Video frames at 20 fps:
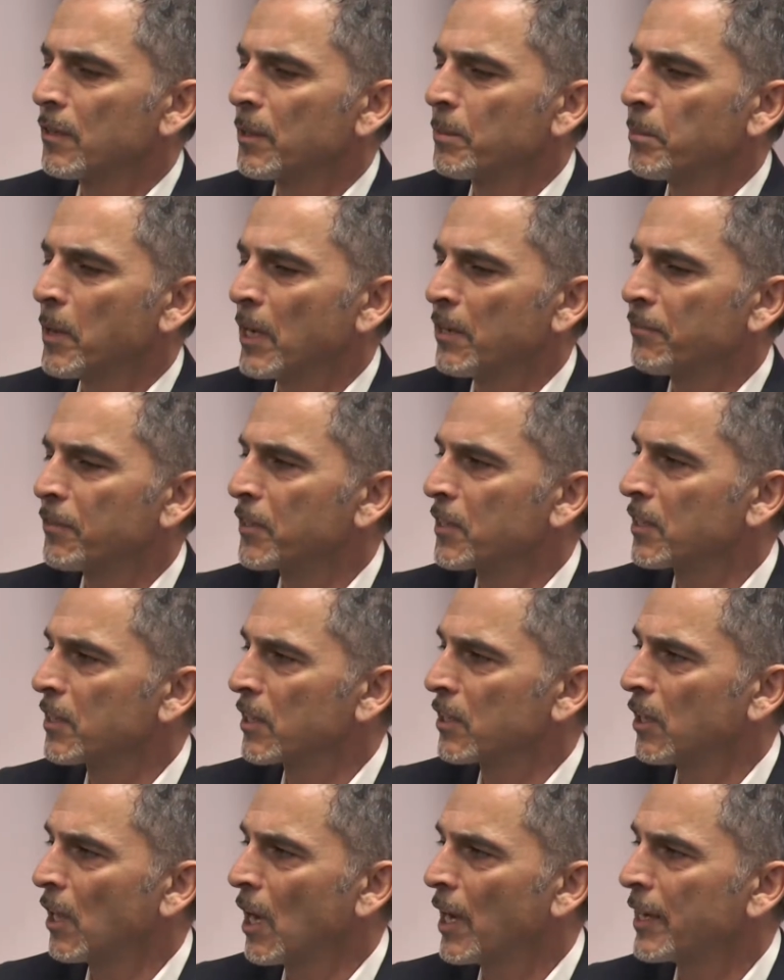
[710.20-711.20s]
benefit
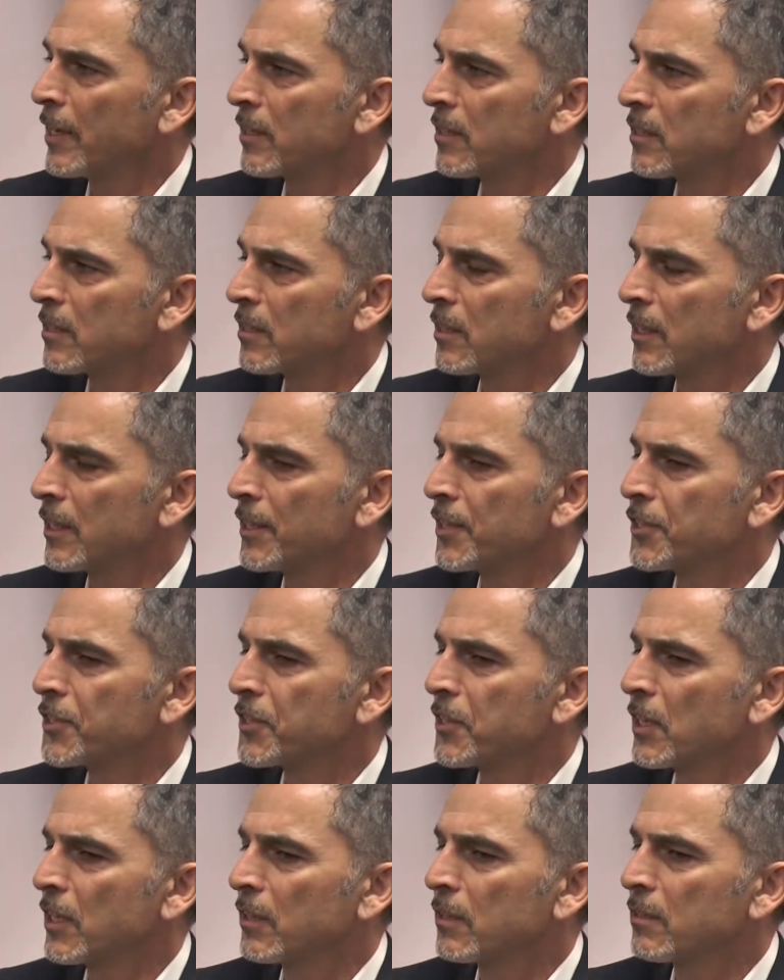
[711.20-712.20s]
to the client
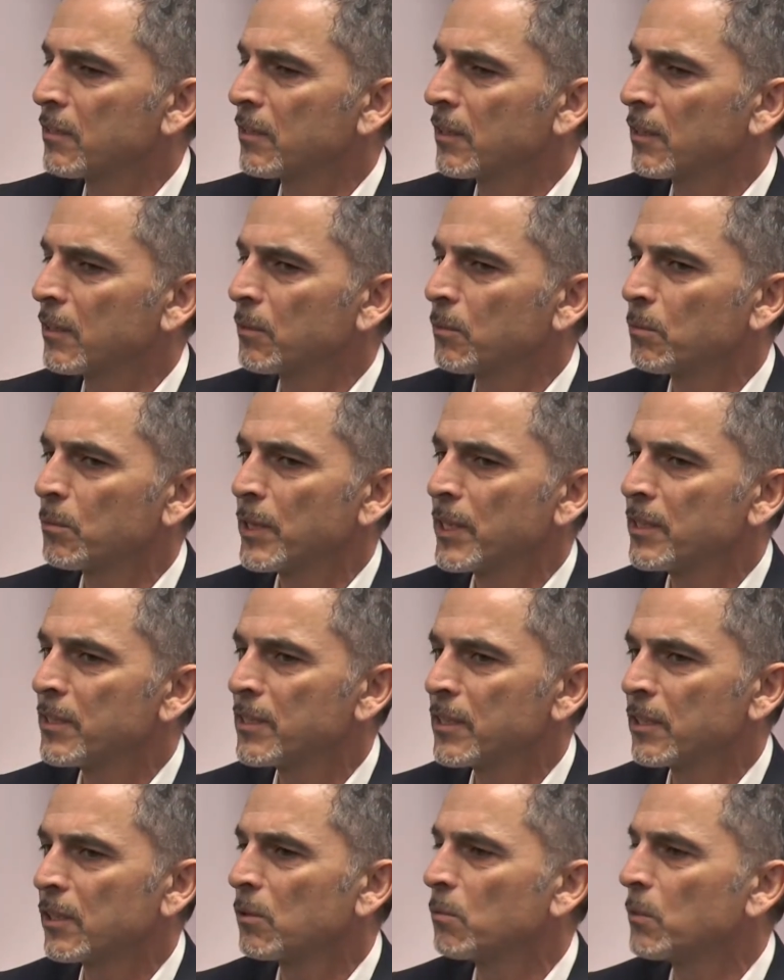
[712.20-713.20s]
is that we
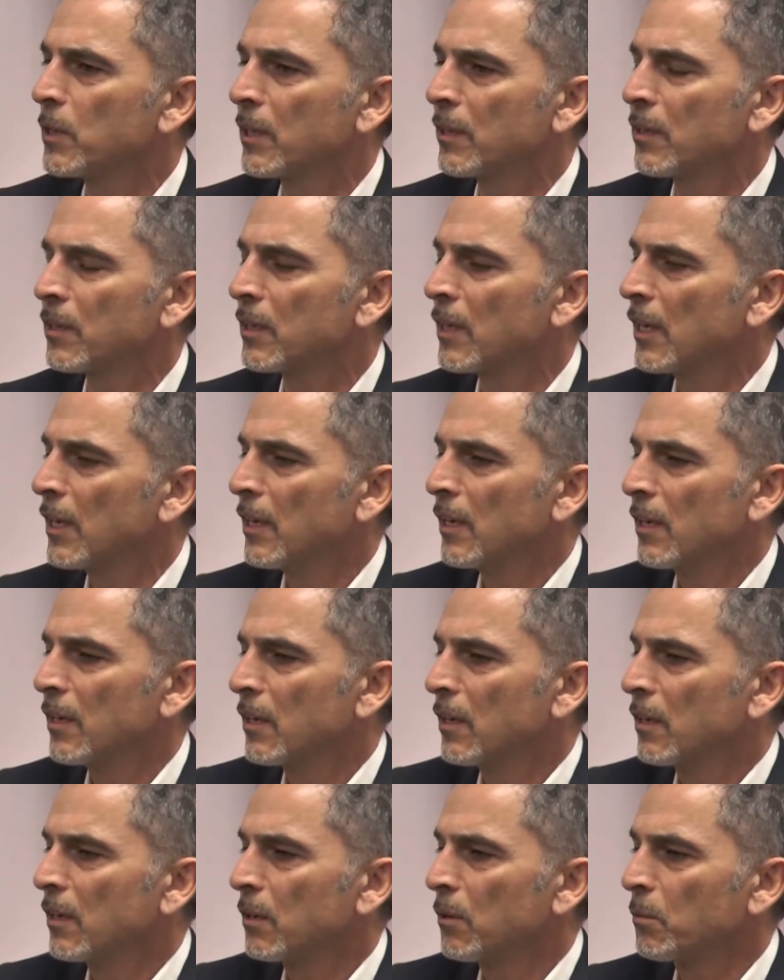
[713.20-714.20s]
deal with
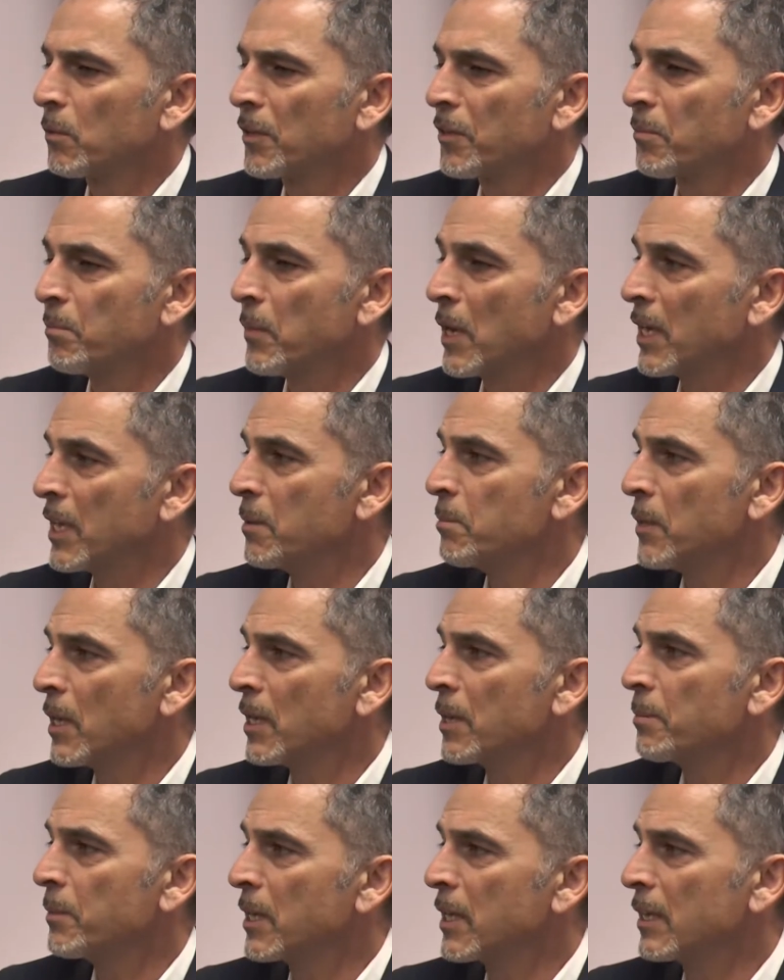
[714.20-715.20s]

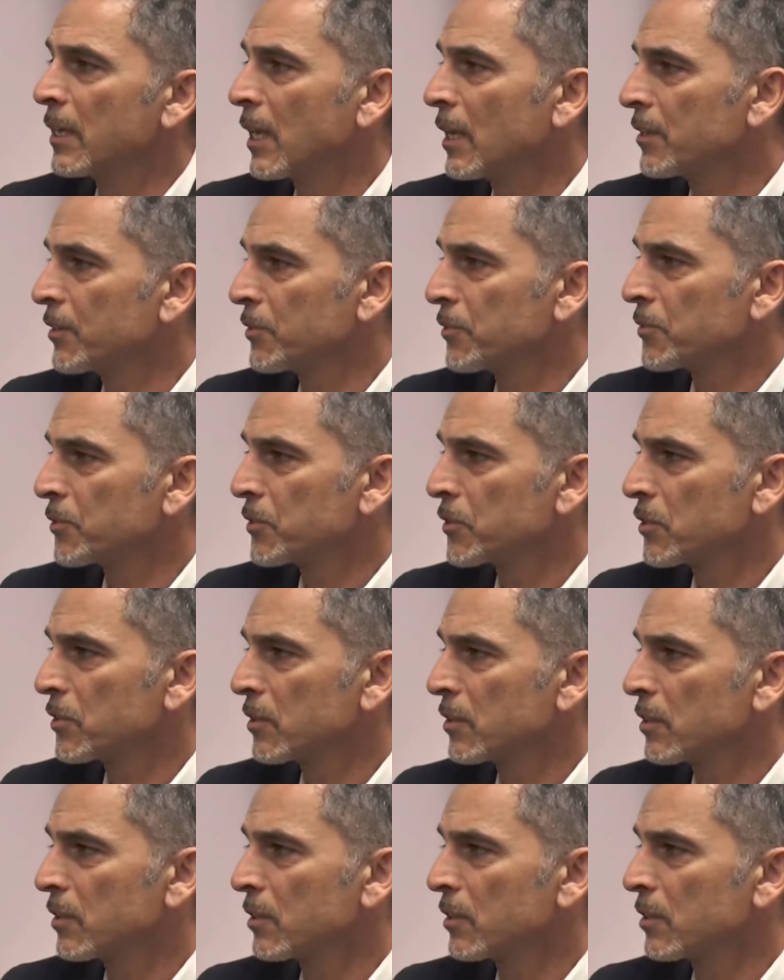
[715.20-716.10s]
many lenders,